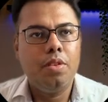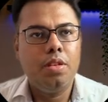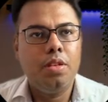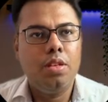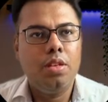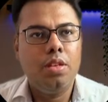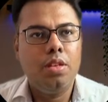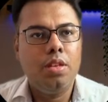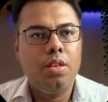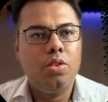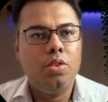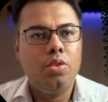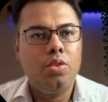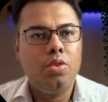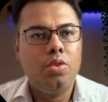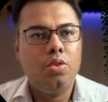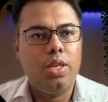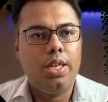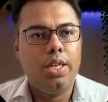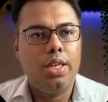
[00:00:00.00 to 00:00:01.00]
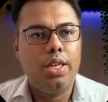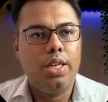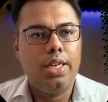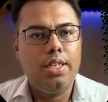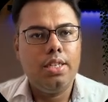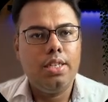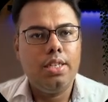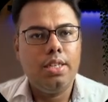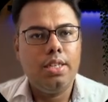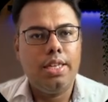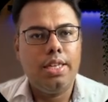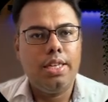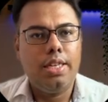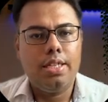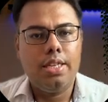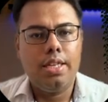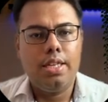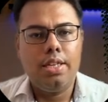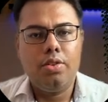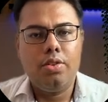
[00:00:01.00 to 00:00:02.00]
so what I did, I clicked
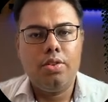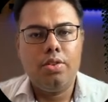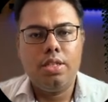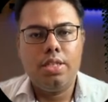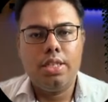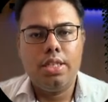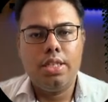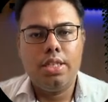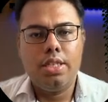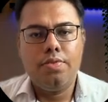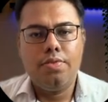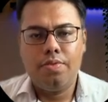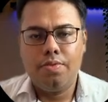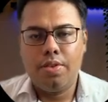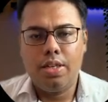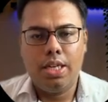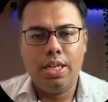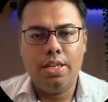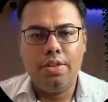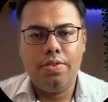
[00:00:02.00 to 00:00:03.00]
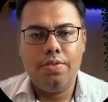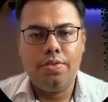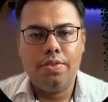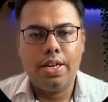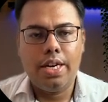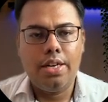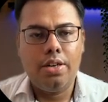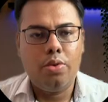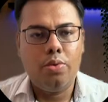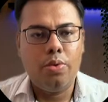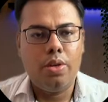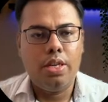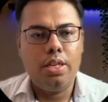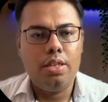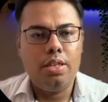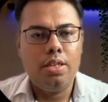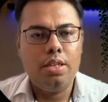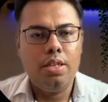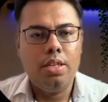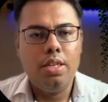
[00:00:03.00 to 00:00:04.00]
on save, I tried to run
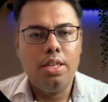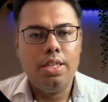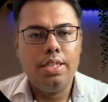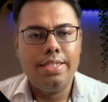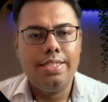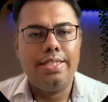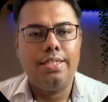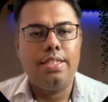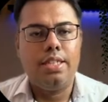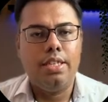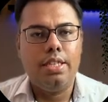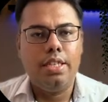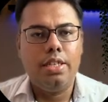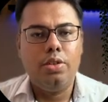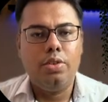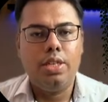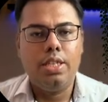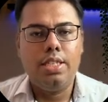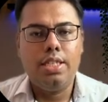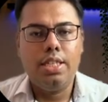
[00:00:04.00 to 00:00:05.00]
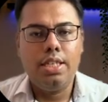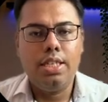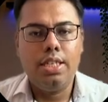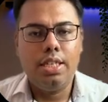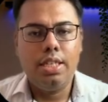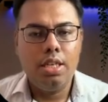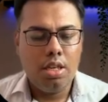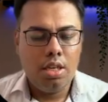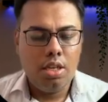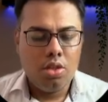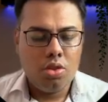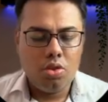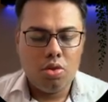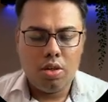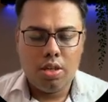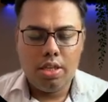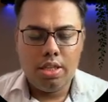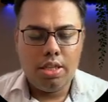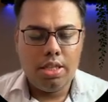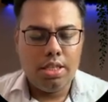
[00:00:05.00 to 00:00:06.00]
600, you can see. So
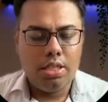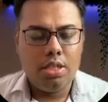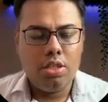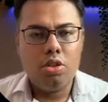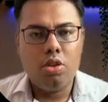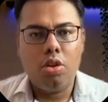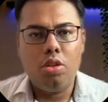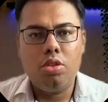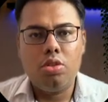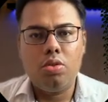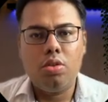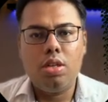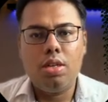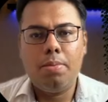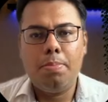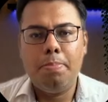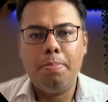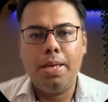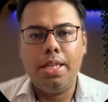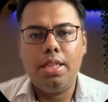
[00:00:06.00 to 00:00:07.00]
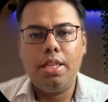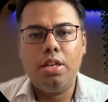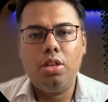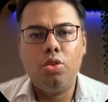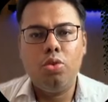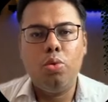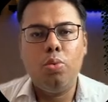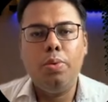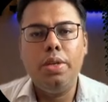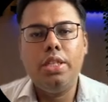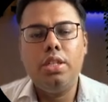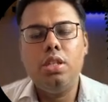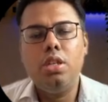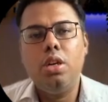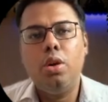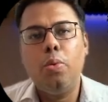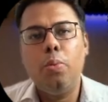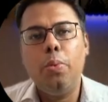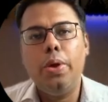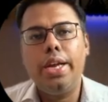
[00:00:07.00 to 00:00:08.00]
this is also a method through which
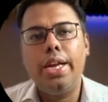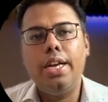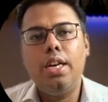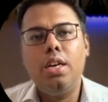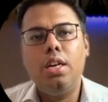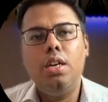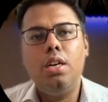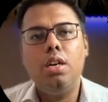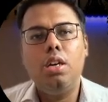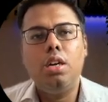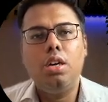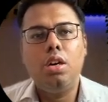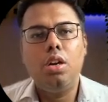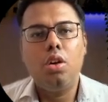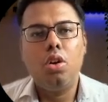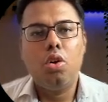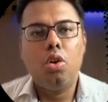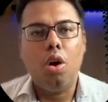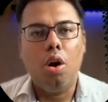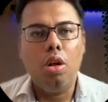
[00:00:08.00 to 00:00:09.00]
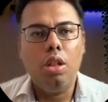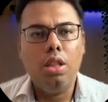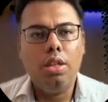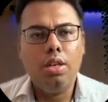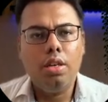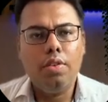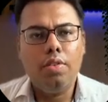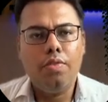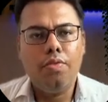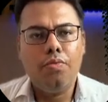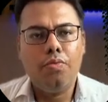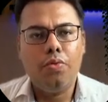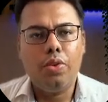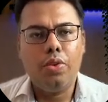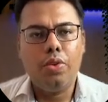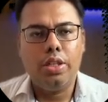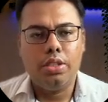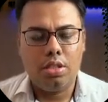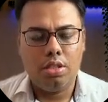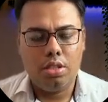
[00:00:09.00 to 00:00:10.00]
we can call the
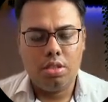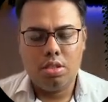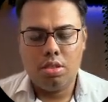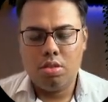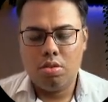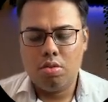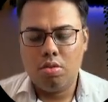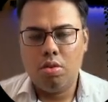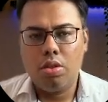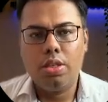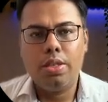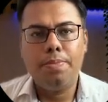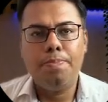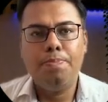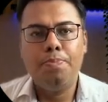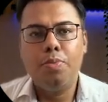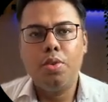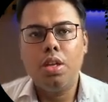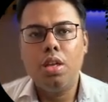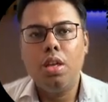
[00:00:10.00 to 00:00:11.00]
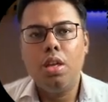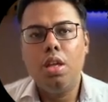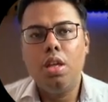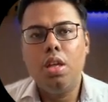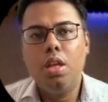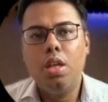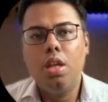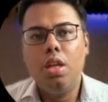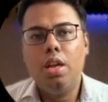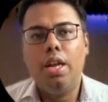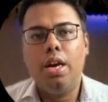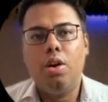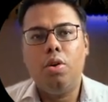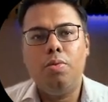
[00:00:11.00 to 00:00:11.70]
functions. Okay, now